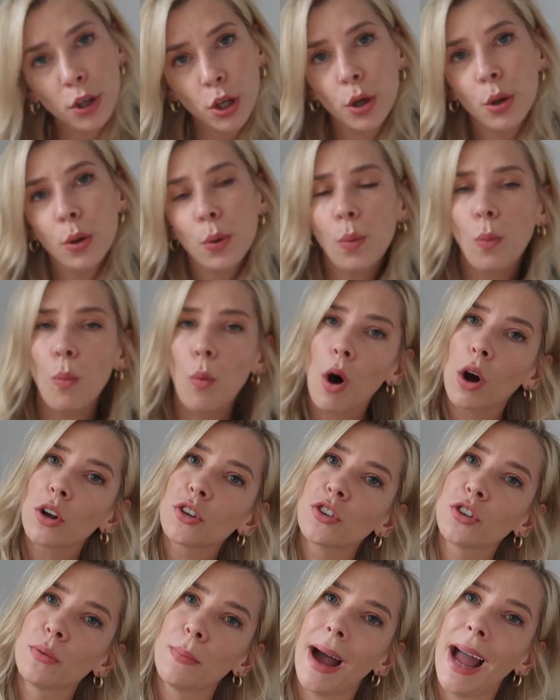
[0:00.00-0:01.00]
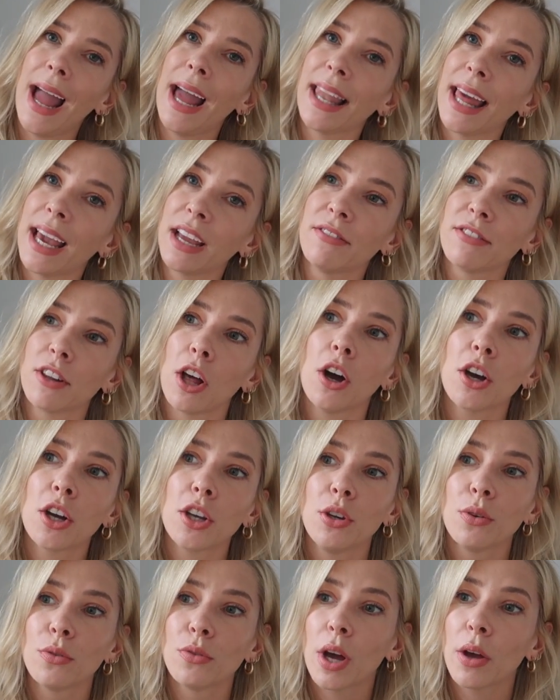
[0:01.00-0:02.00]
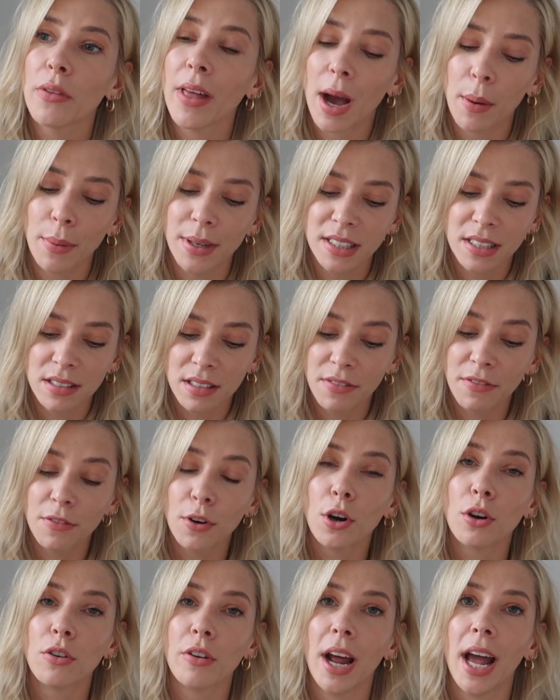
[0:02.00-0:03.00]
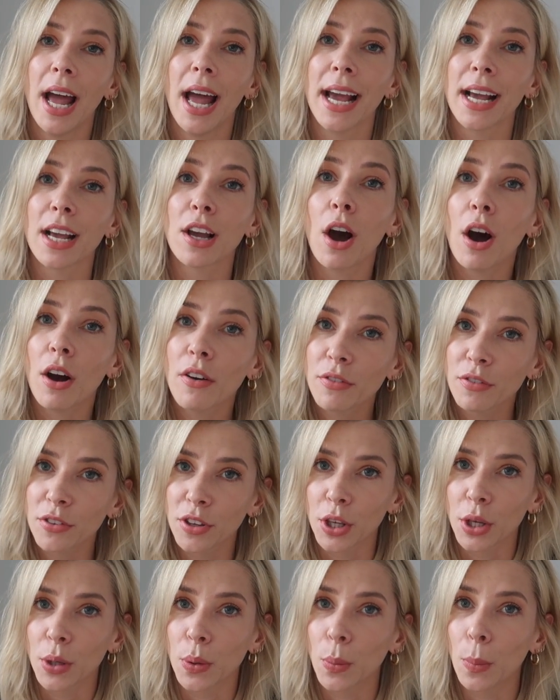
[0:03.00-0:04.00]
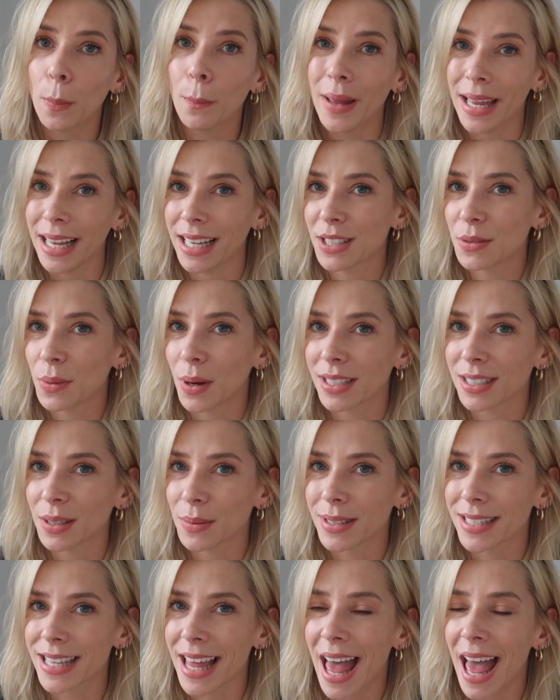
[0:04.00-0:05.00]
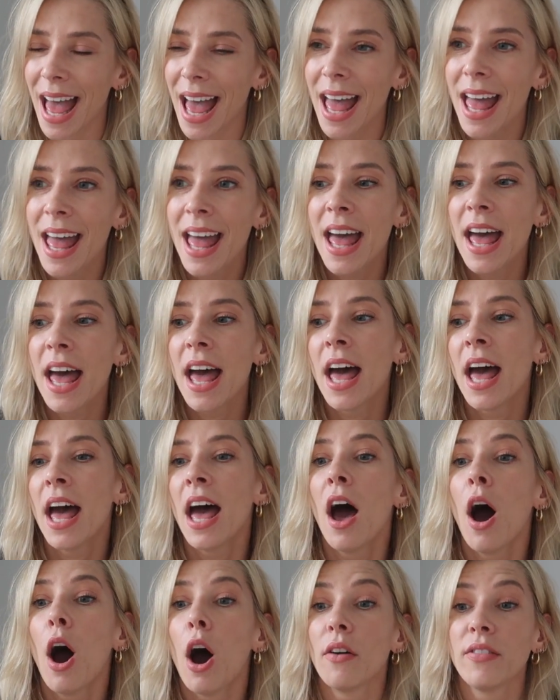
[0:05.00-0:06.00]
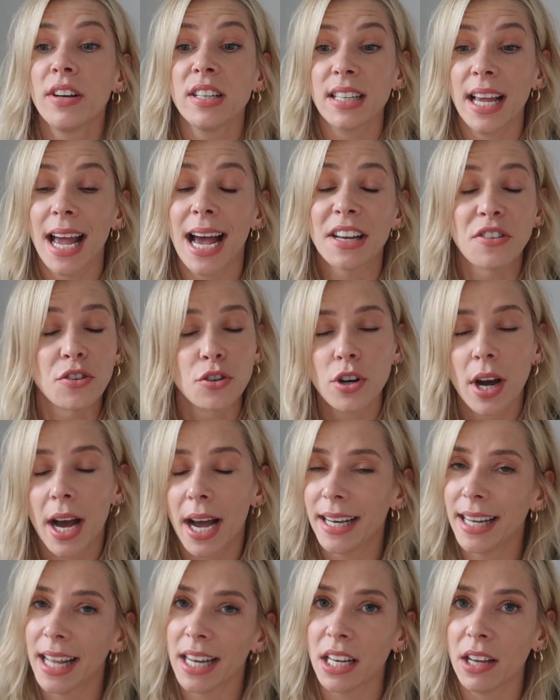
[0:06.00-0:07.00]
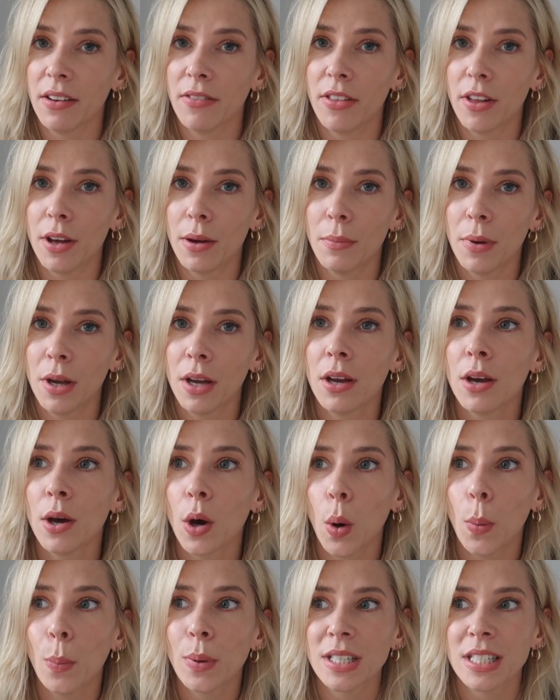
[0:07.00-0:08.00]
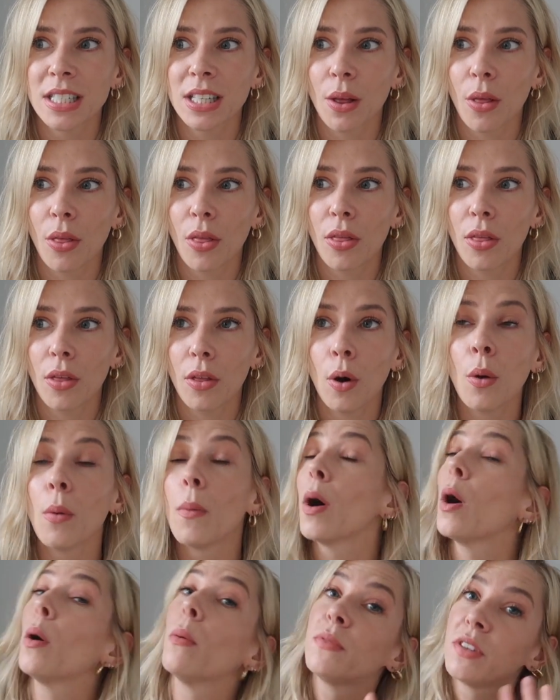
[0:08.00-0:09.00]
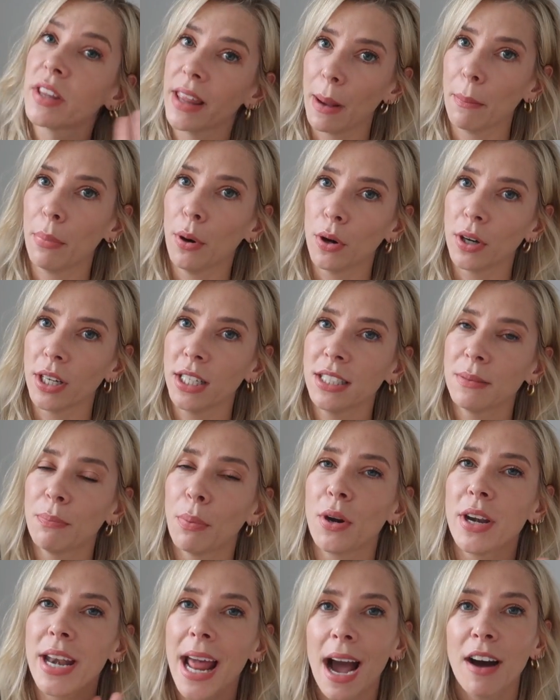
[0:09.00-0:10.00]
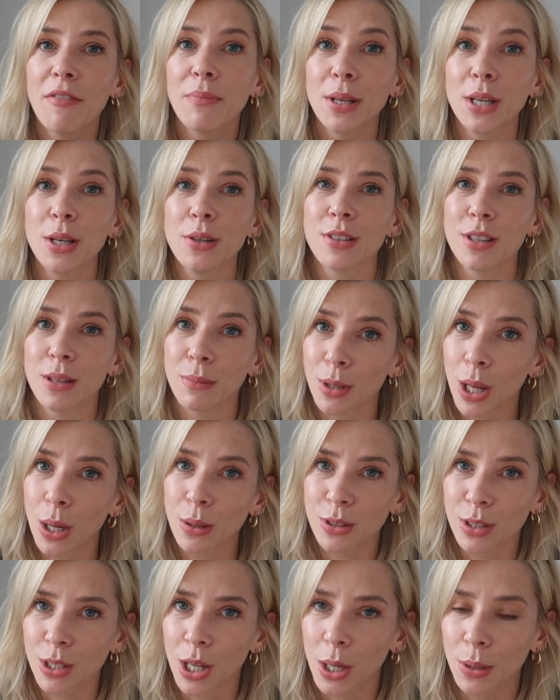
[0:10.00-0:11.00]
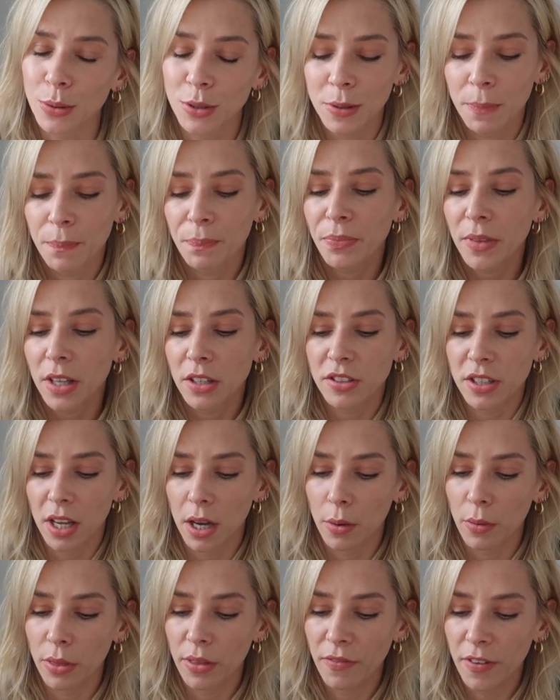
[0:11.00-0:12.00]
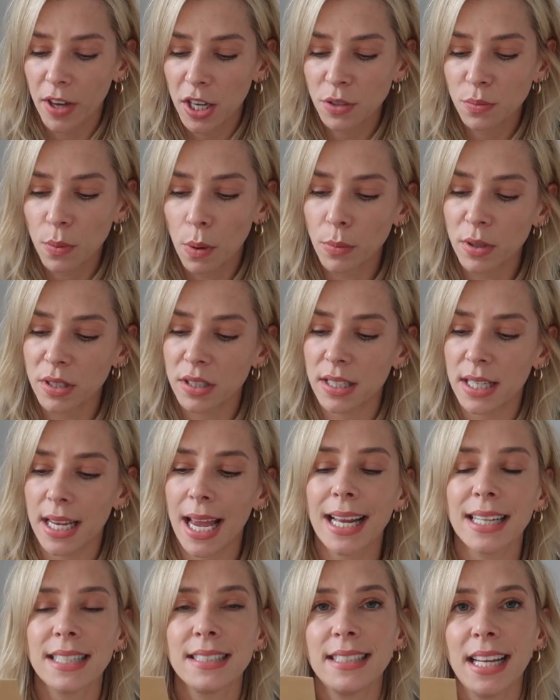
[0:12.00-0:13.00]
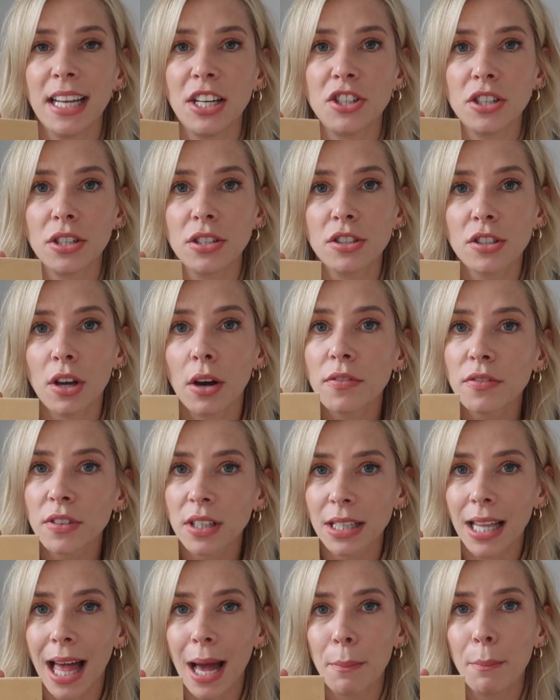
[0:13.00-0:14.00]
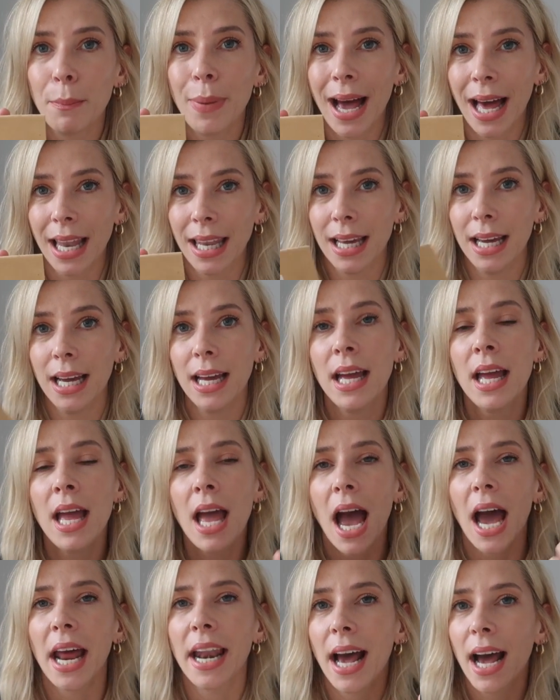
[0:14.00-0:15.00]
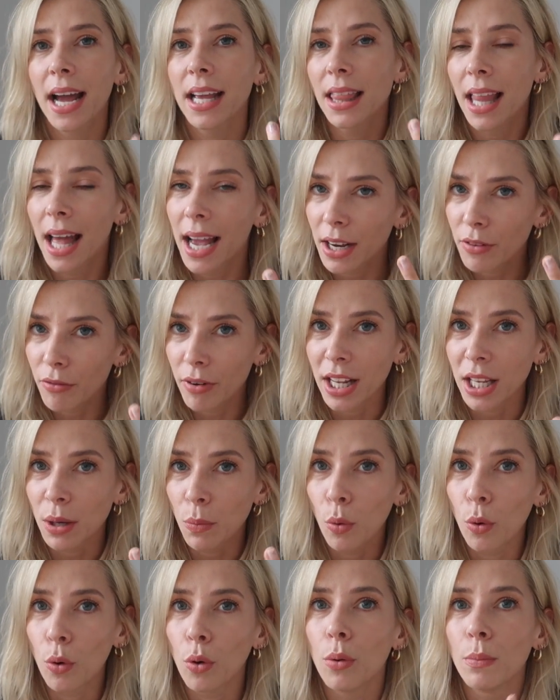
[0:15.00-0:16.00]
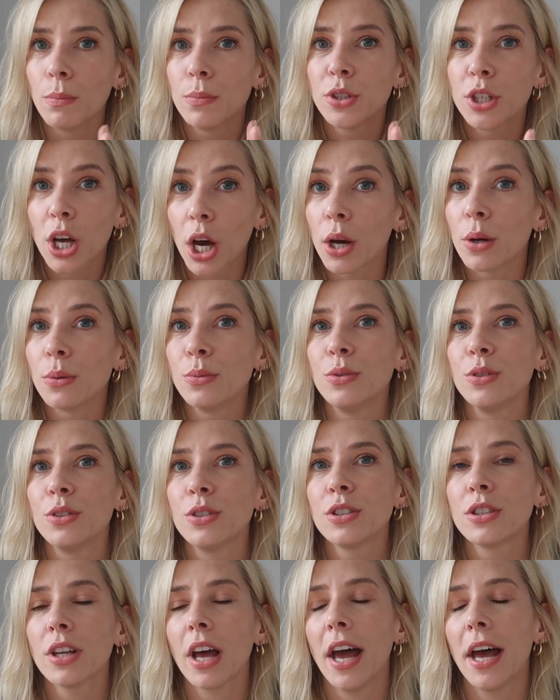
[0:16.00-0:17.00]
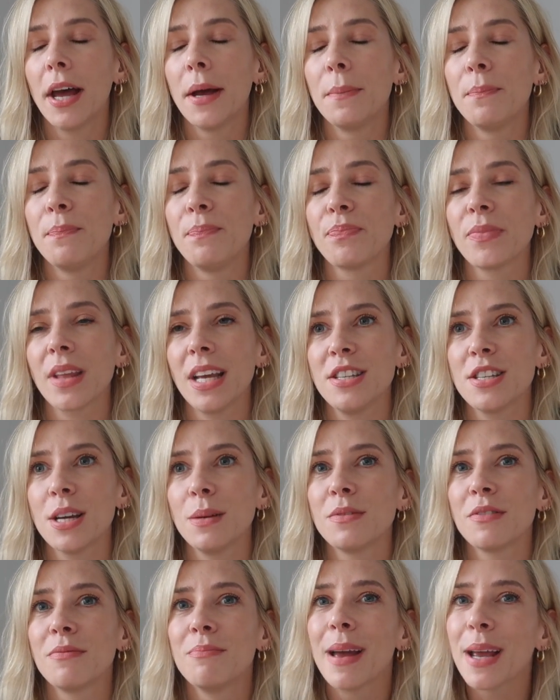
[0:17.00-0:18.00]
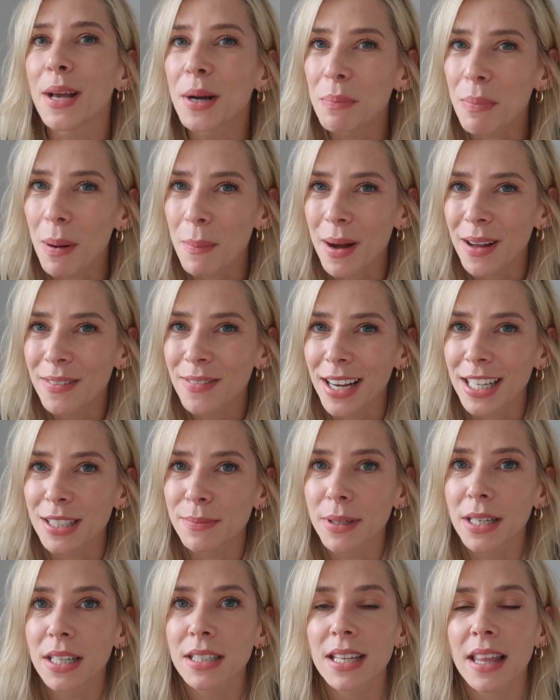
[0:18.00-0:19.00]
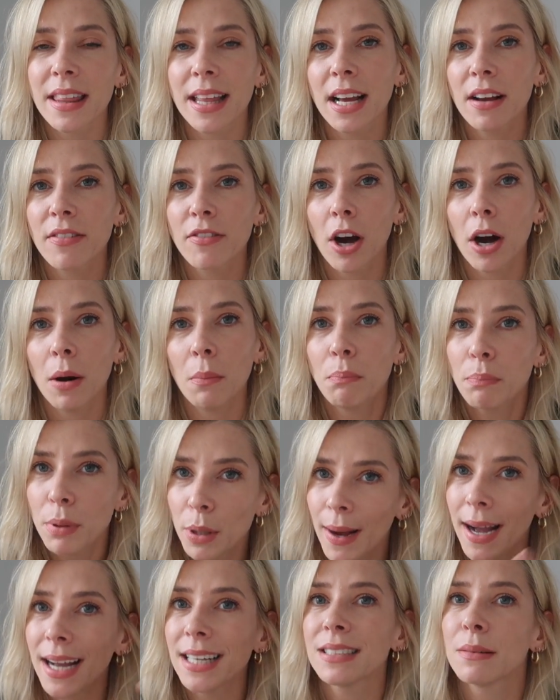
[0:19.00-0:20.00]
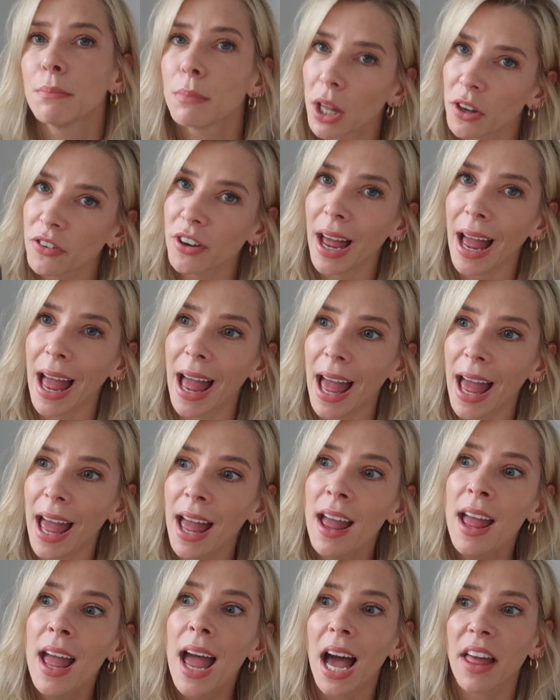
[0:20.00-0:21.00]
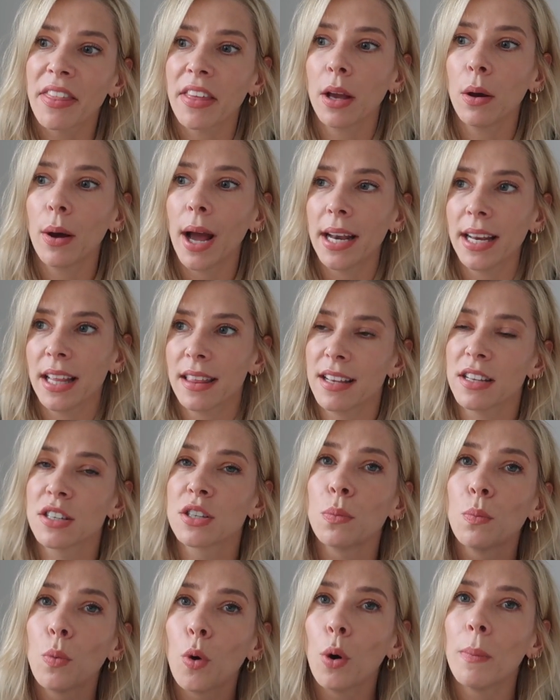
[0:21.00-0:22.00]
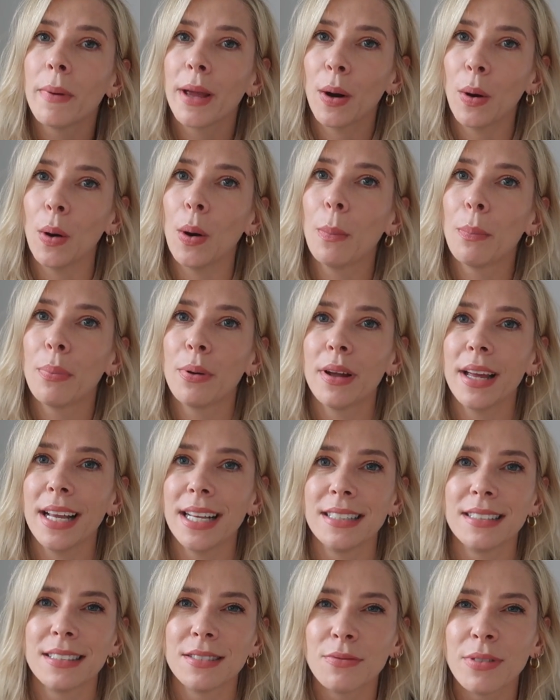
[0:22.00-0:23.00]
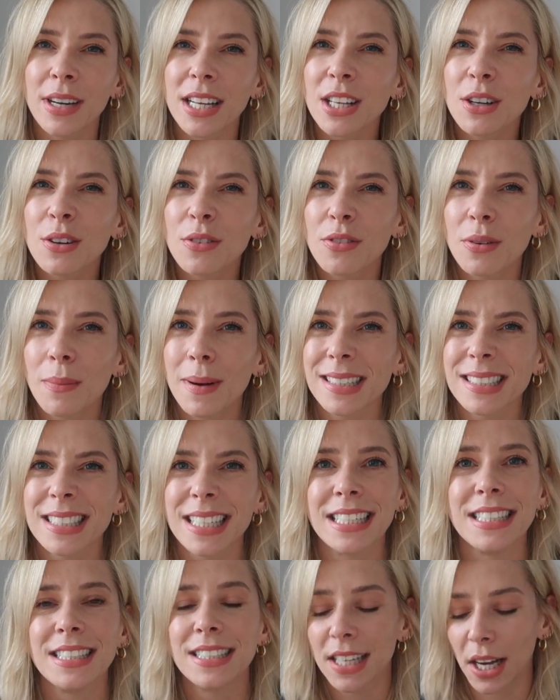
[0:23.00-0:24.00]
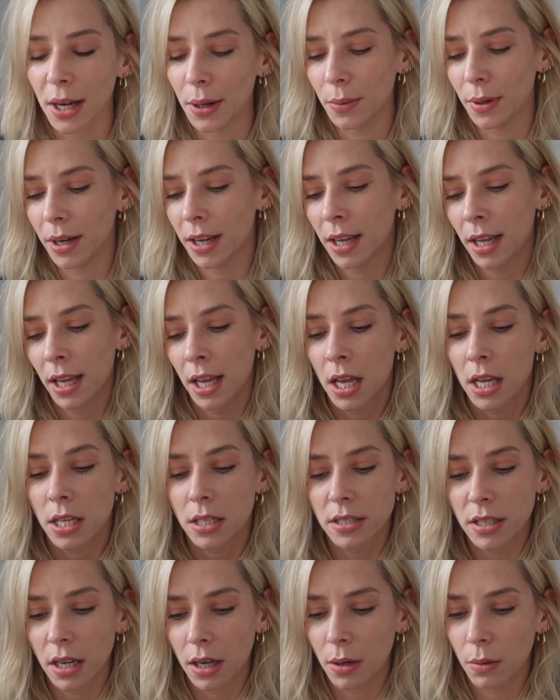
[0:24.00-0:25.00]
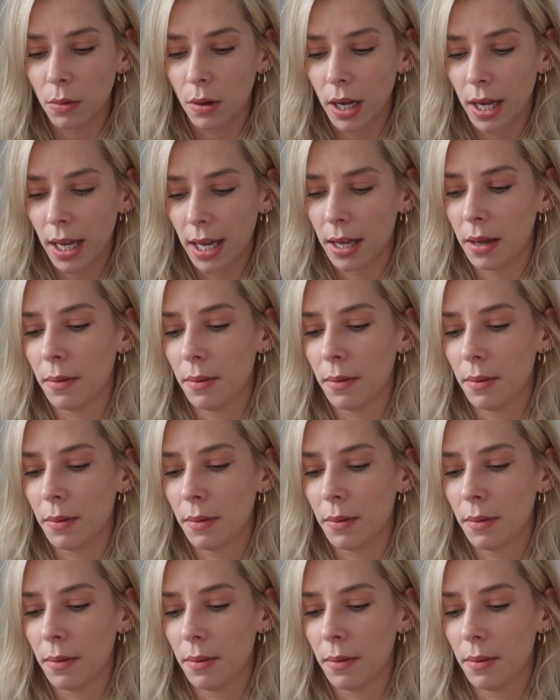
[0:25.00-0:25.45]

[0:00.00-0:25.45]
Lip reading: you watched my LA vlog, you'll know that I went to Sephora and got a few bits whilst I was there. Obviously, I hadn't tried any of them up to that point, but now I've been using them loads and loads. So the first one was the Anastasia Soft Glam Palette, and I like really warm tones in terms of makeup on my face, because I think I've got blue eyes and blonde hair. I think anything to warm it up is really good for my skin tone. So